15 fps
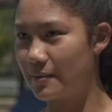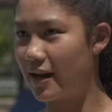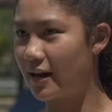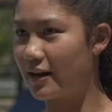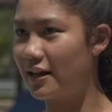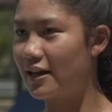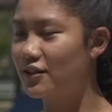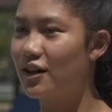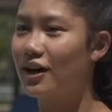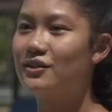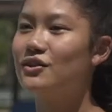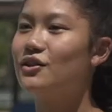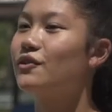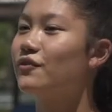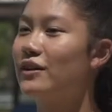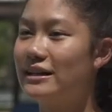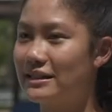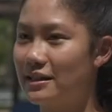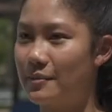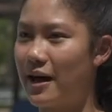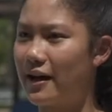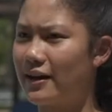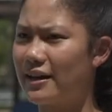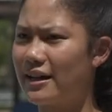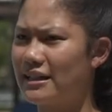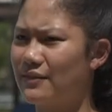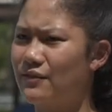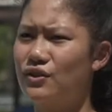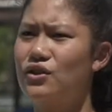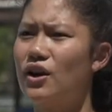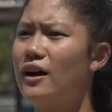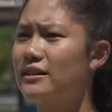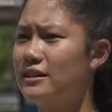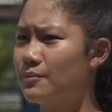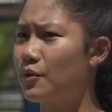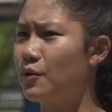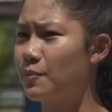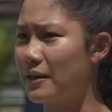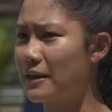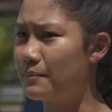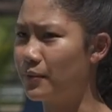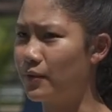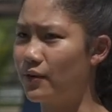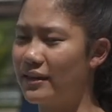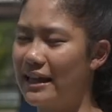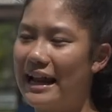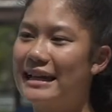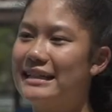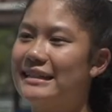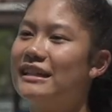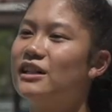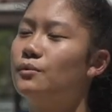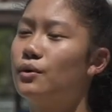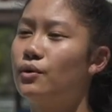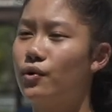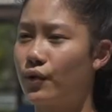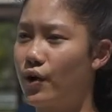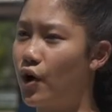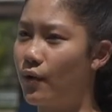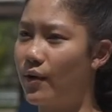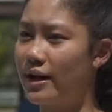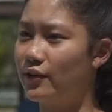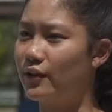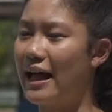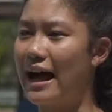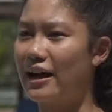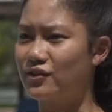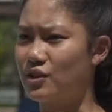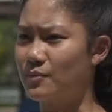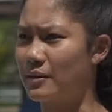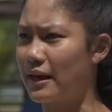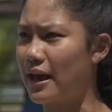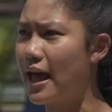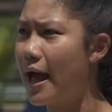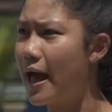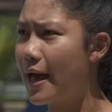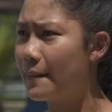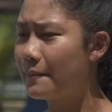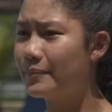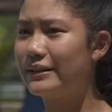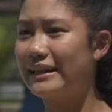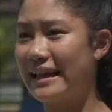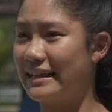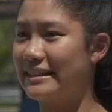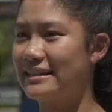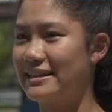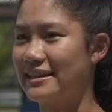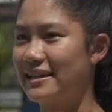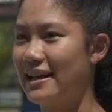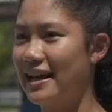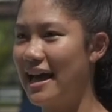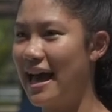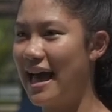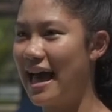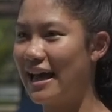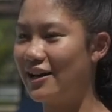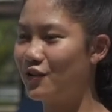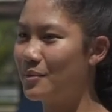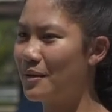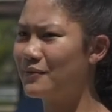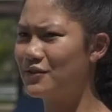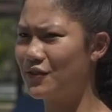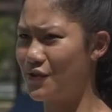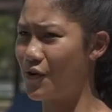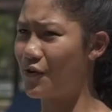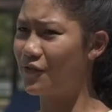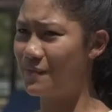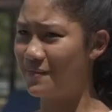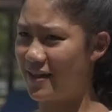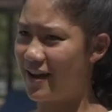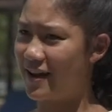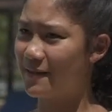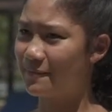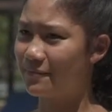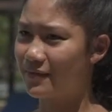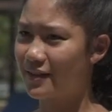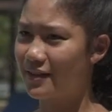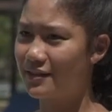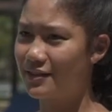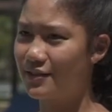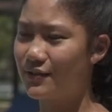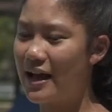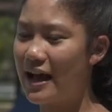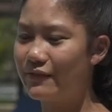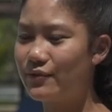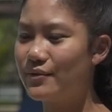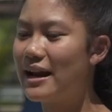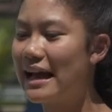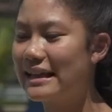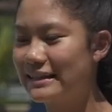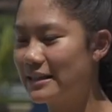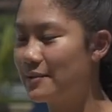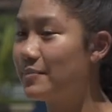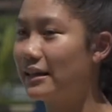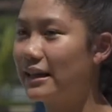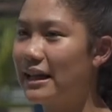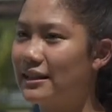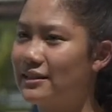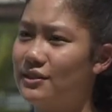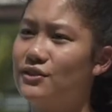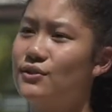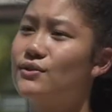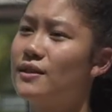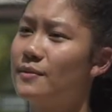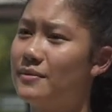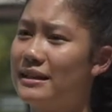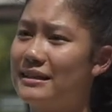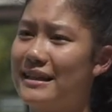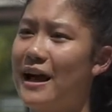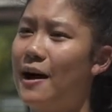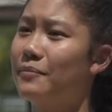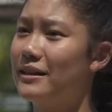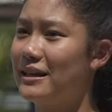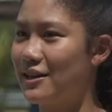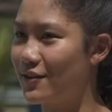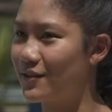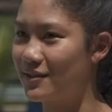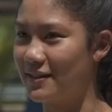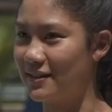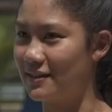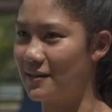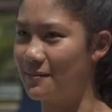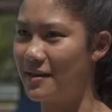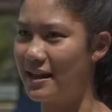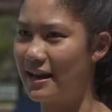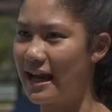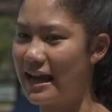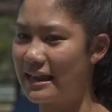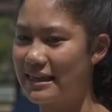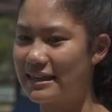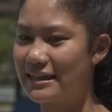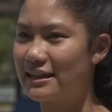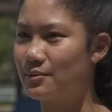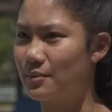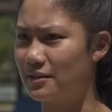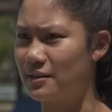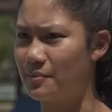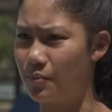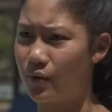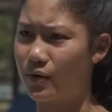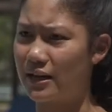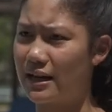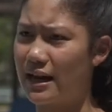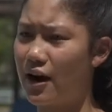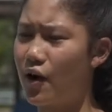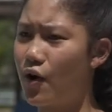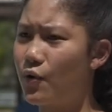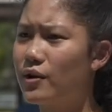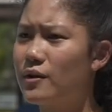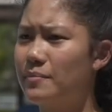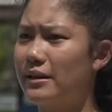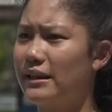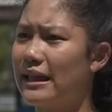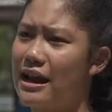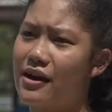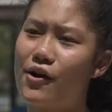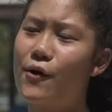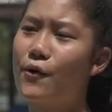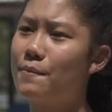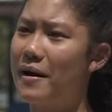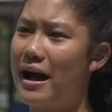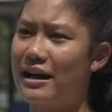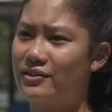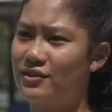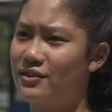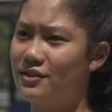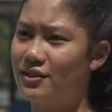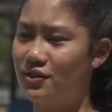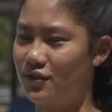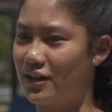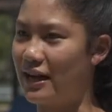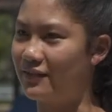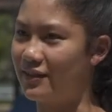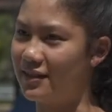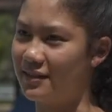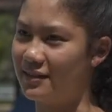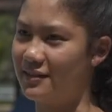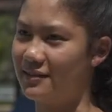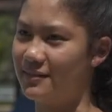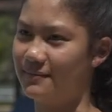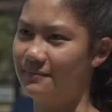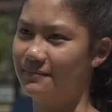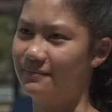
about it. Talk to your friends about it. Because if you talk to more people, that idea will grow and it will actually be placed and you'll be able to grow from there. So everyone has the ability to do something to help the ecosystem, and I think that's what's important, our own ability and our own passions to drive us.